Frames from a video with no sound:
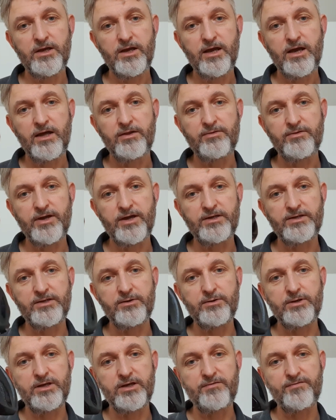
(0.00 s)
and they're
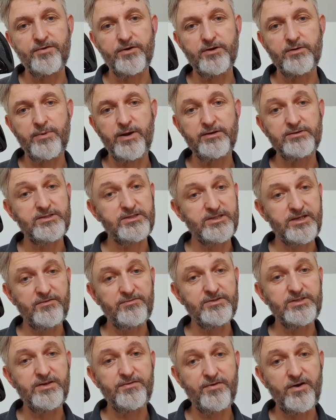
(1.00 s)
doing it for about
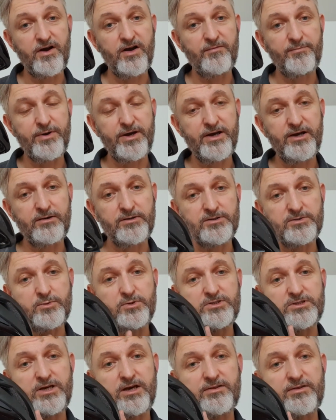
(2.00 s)
£75,
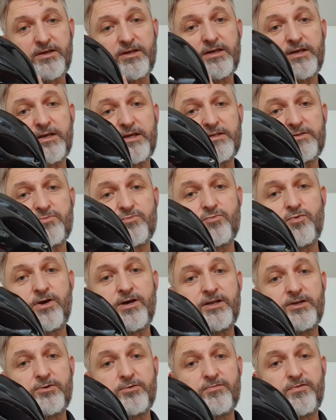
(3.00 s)
which I think is
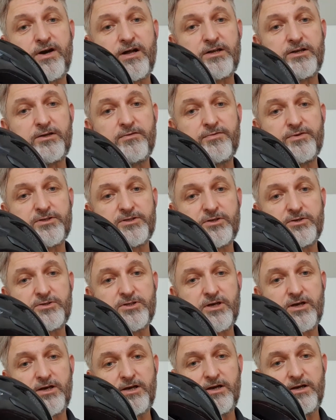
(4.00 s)
really good value for such
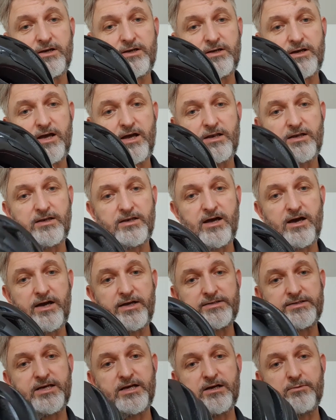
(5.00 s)
a
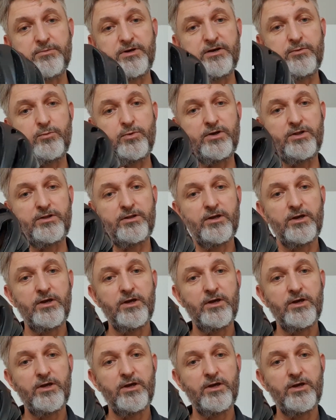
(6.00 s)
light helmet with